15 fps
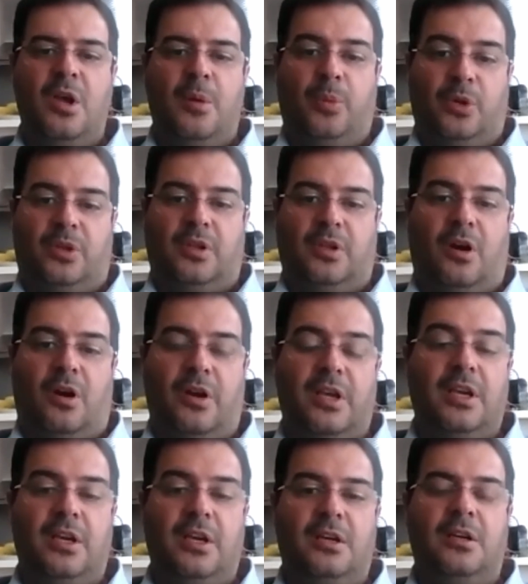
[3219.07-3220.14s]
But they are
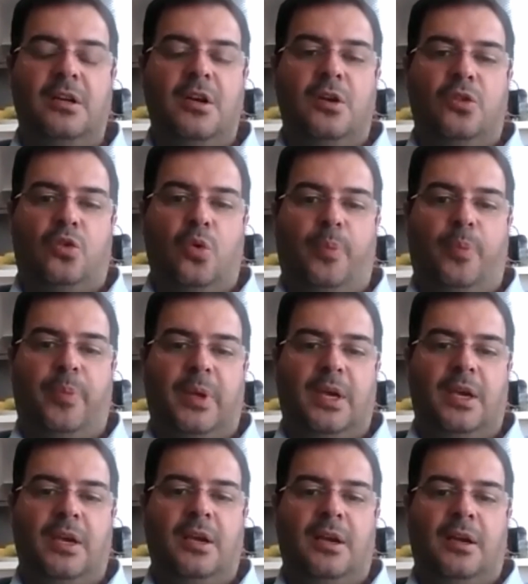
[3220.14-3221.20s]
here to
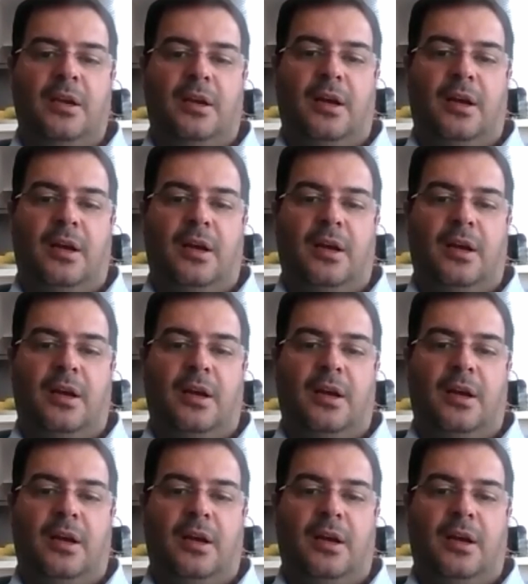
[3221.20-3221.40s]
be